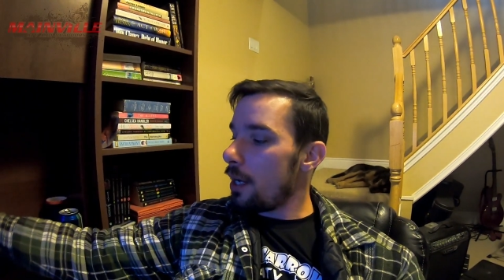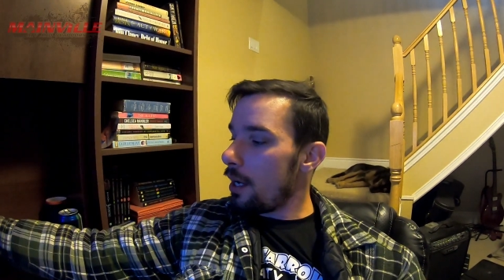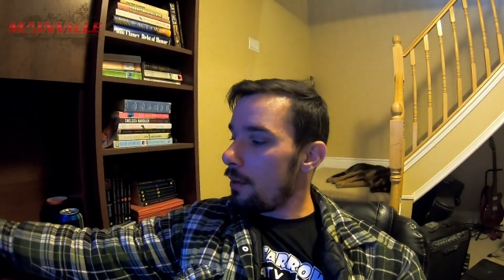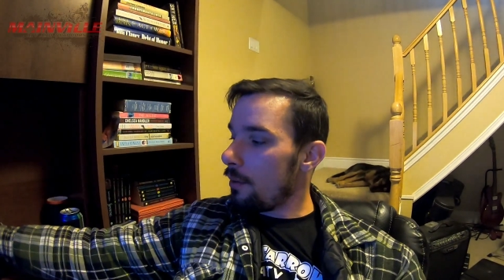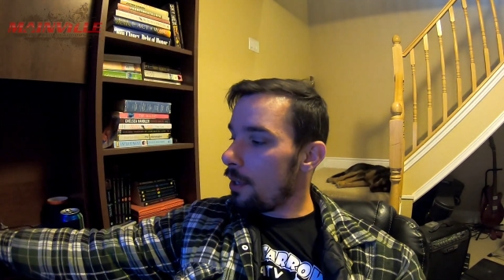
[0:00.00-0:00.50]

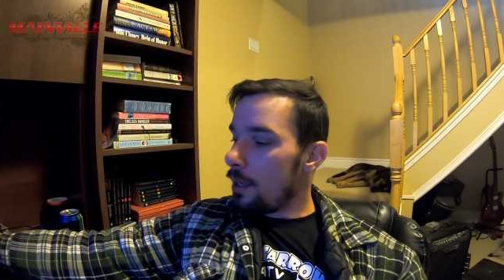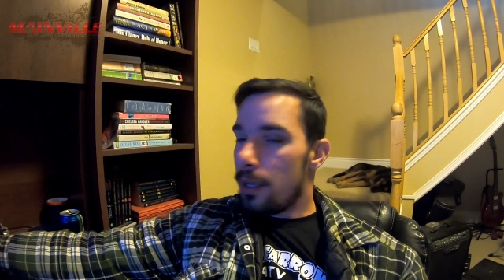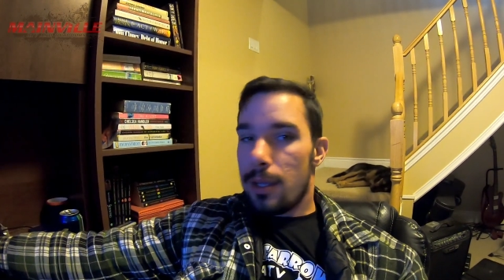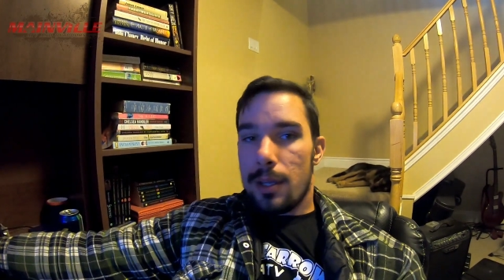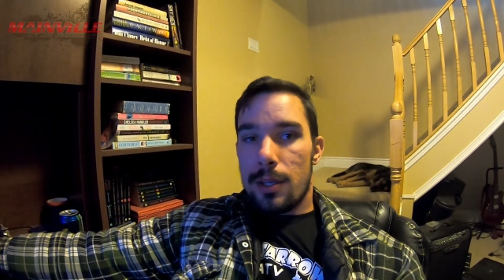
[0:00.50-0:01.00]
now.
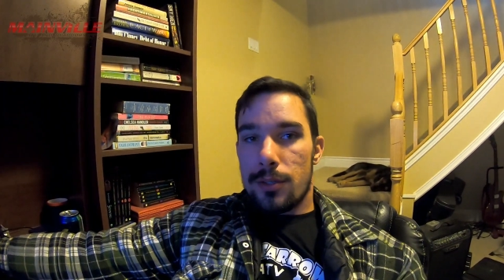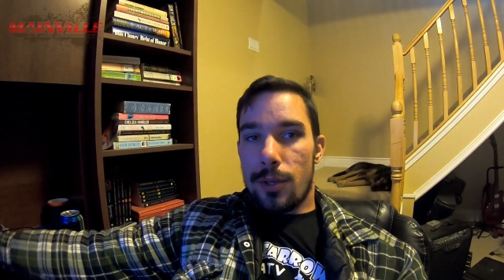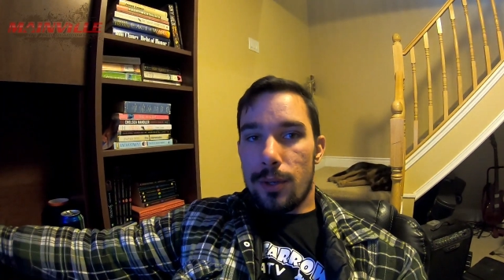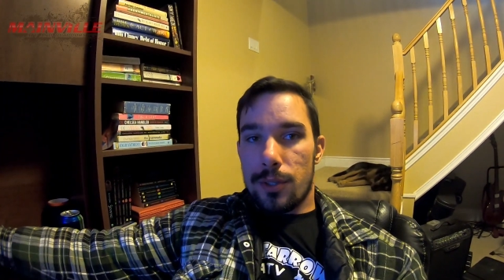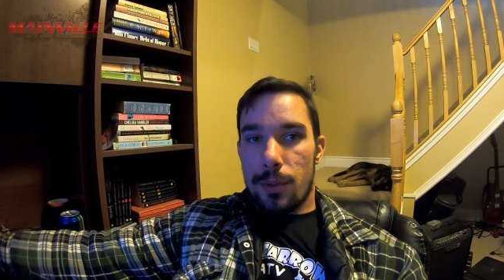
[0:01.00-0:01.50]

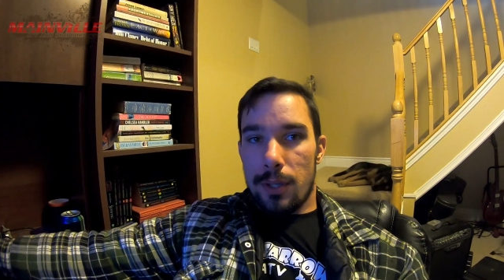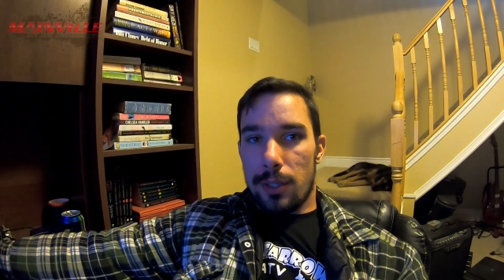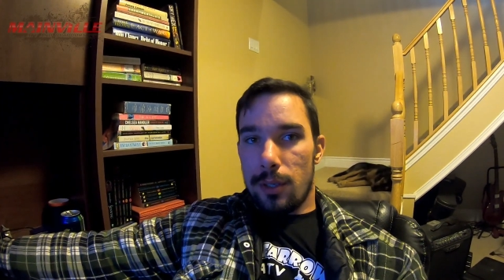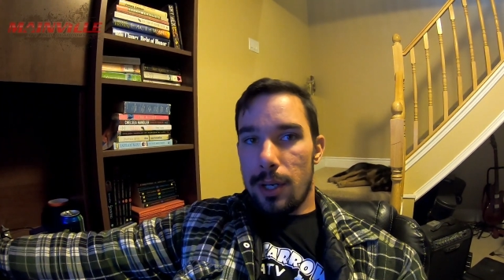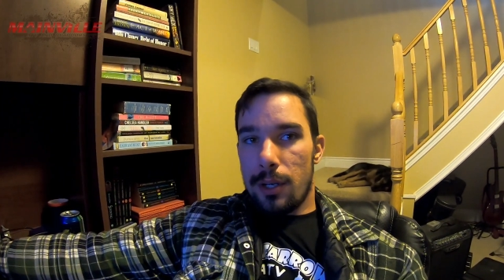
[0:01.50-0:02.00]
So it's quite the
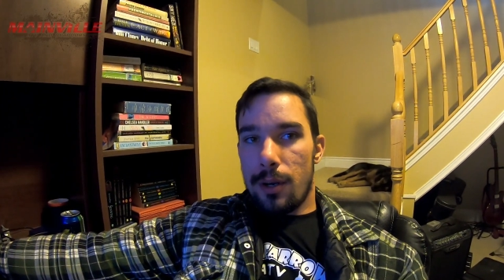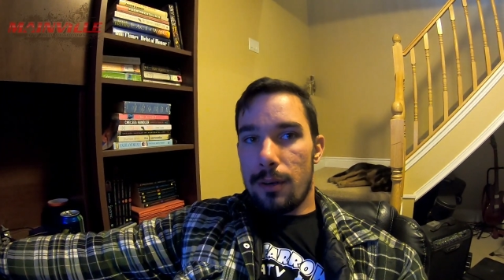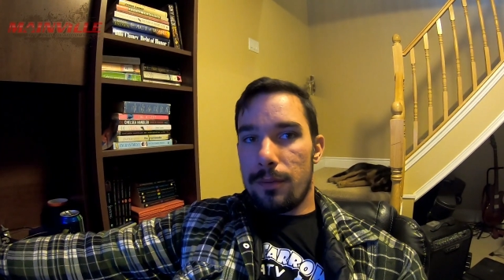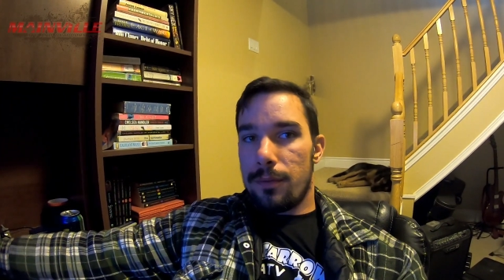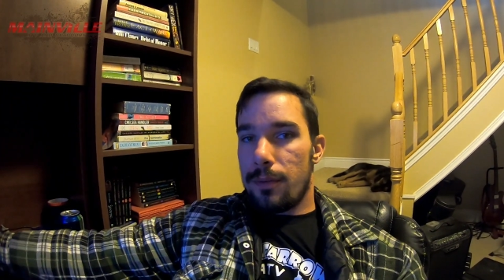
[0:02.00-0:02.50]
learning curve.